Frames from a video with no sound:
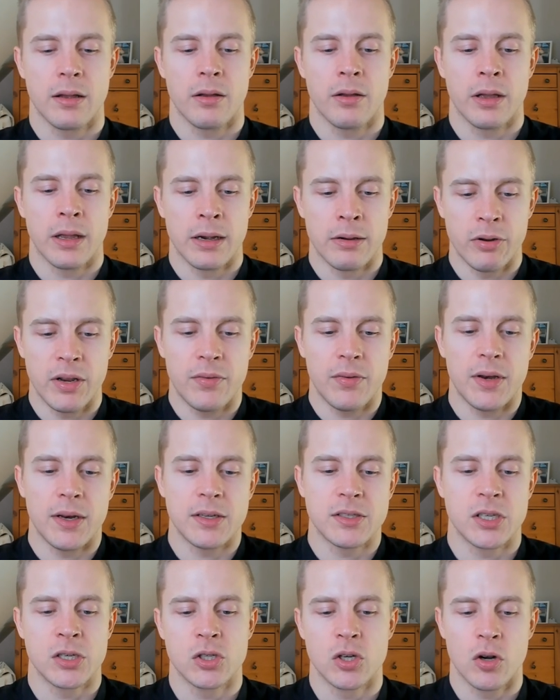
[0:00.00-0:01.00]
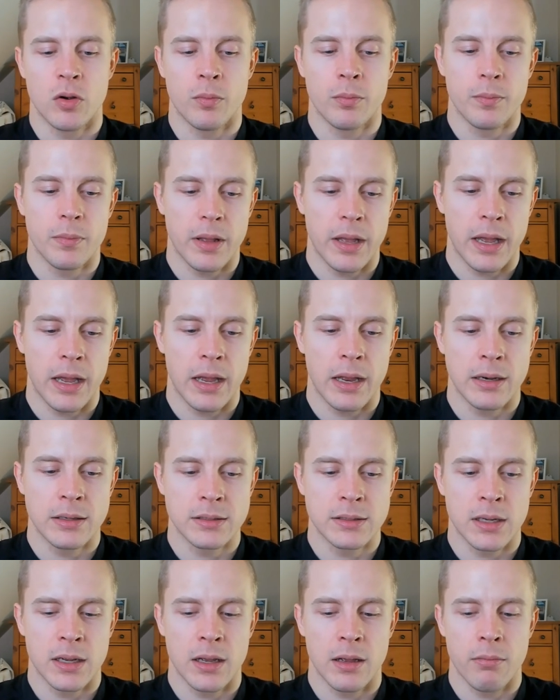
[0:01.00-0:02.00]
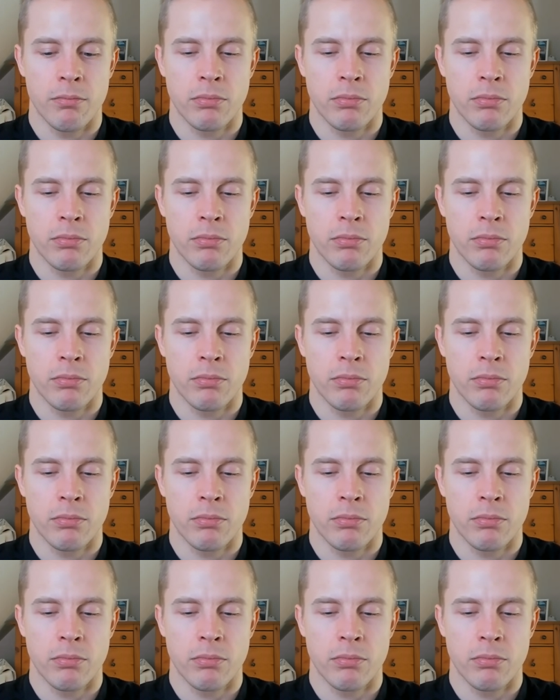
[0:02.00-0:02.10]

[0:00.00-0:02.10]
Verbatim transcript: again refeeding syndrome and uh,